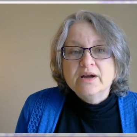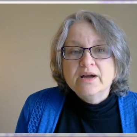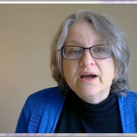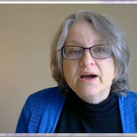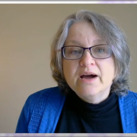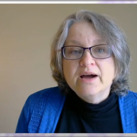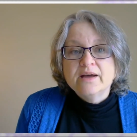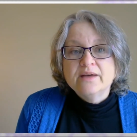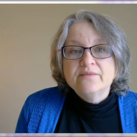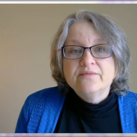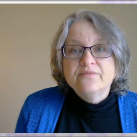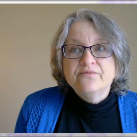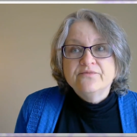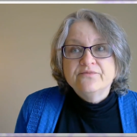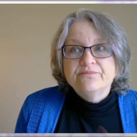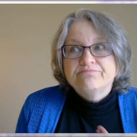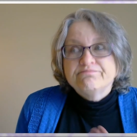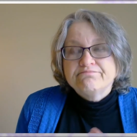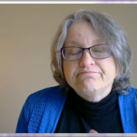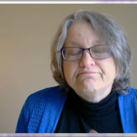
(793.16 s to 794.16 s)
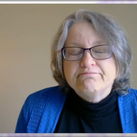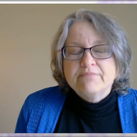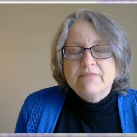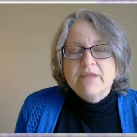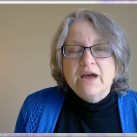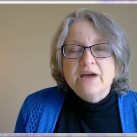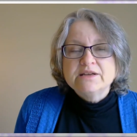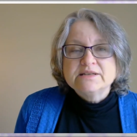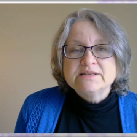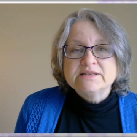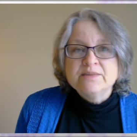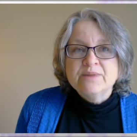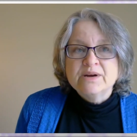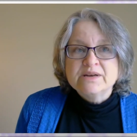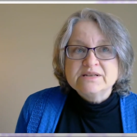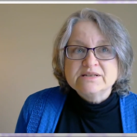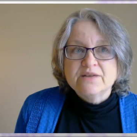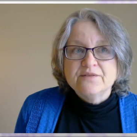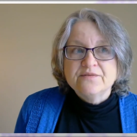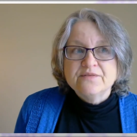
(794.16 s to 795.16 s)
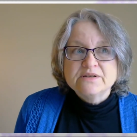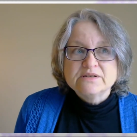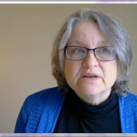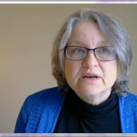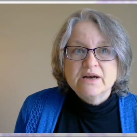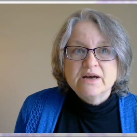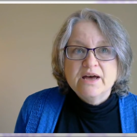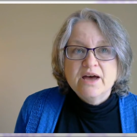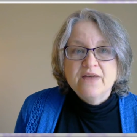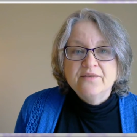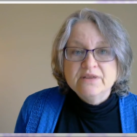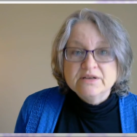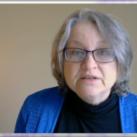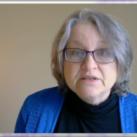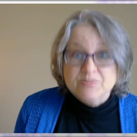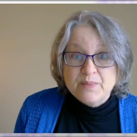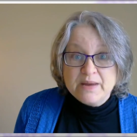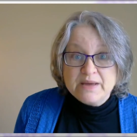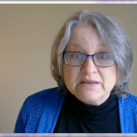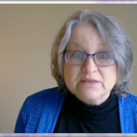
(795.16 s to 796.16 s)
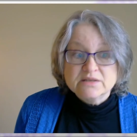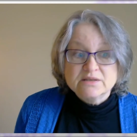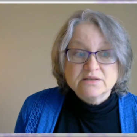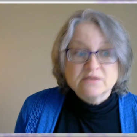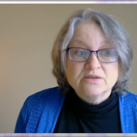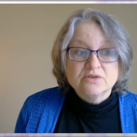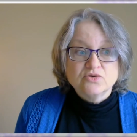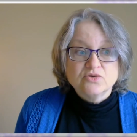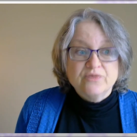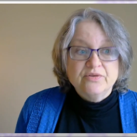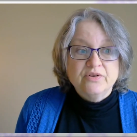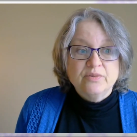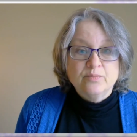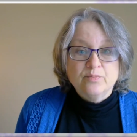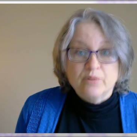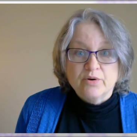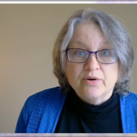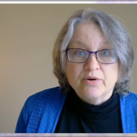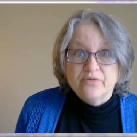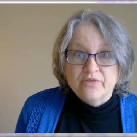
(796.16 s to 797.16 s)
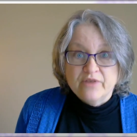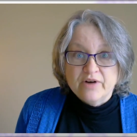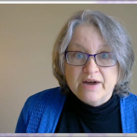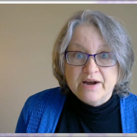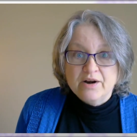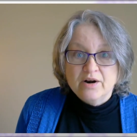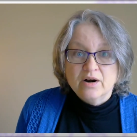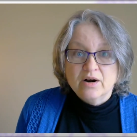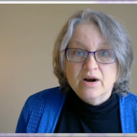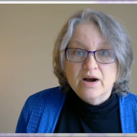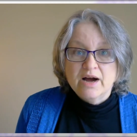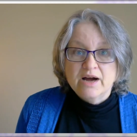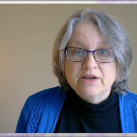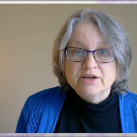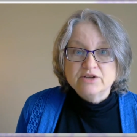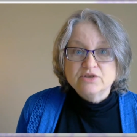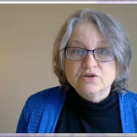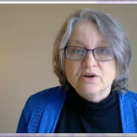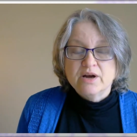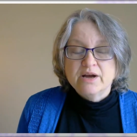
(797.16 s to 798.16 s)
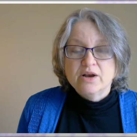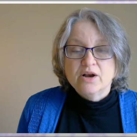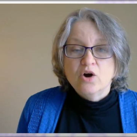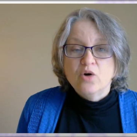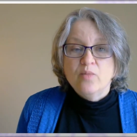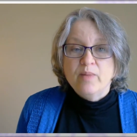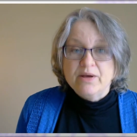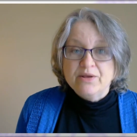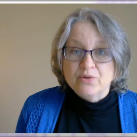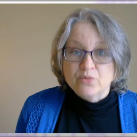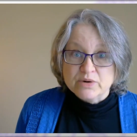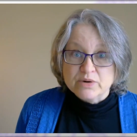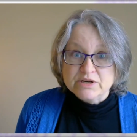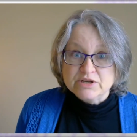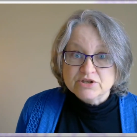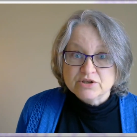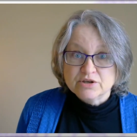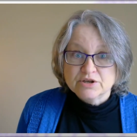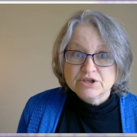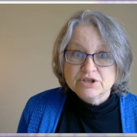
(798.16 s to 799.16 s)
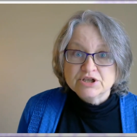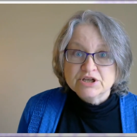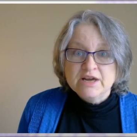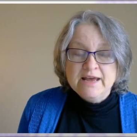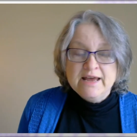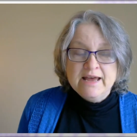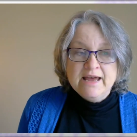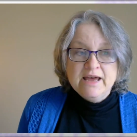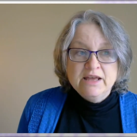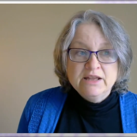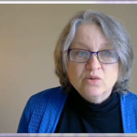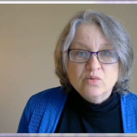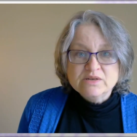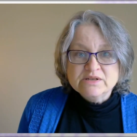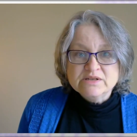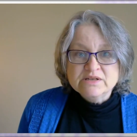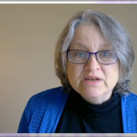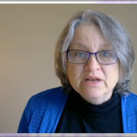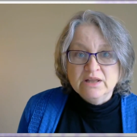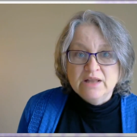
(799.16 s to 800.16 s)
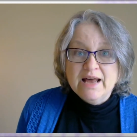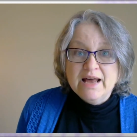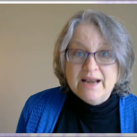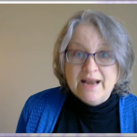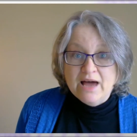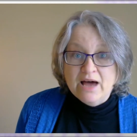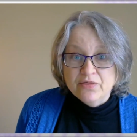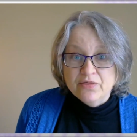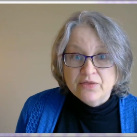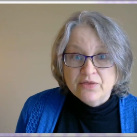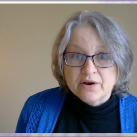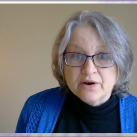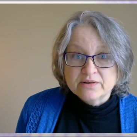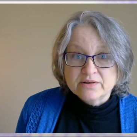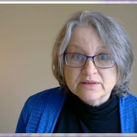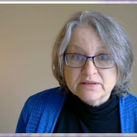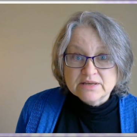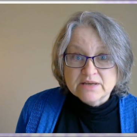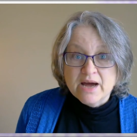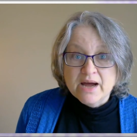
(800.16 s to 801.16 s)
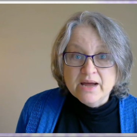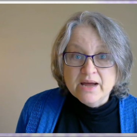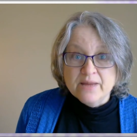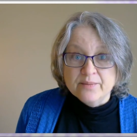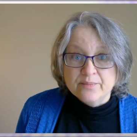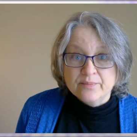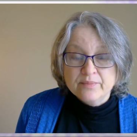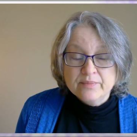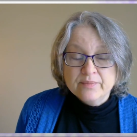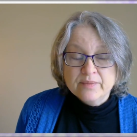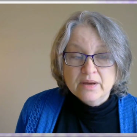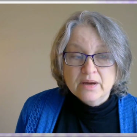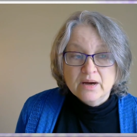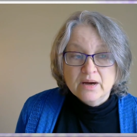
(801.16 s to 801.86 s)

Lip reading: I see myself as an evidence-based driven provider. I try and go by the research, and there wasn't a lot out there at the time